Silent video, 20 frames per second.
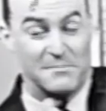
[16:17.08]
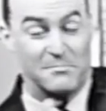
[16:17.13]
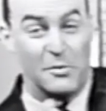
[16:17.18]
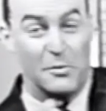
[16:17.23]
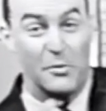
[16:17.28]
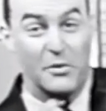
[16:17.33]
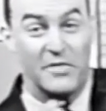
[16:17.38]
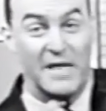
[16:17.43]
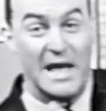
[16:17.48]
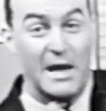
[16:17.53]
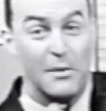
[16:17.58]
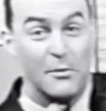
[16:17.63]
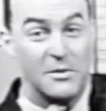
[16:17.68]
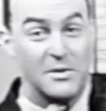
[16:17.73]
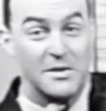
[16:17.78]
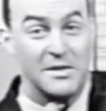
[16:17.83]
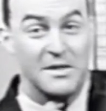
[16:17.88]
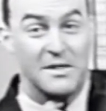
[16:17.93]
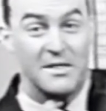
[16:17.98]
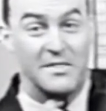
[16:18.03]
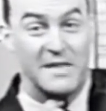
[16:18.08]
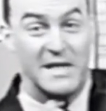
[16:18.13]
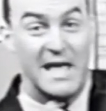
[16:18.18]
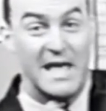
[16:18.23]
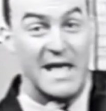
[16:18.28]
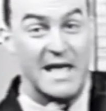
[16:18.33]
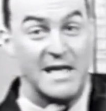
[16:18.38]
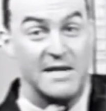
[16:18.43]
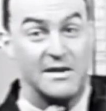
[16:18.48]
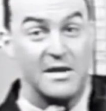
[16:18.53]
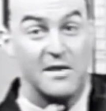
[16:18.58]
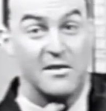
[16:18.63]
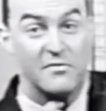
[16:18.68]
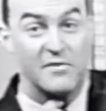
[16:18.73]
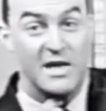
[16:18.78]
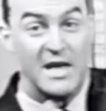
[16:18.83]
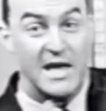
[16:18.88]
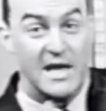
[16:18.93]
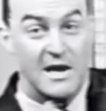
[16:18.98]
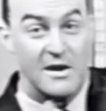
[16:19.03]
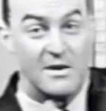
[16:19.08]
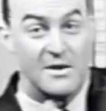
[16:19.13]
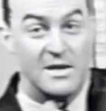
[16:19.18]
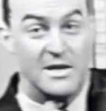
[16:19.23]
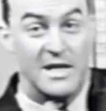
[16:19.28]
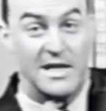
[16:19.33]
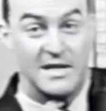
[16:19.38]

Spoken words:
on the phone with aid control.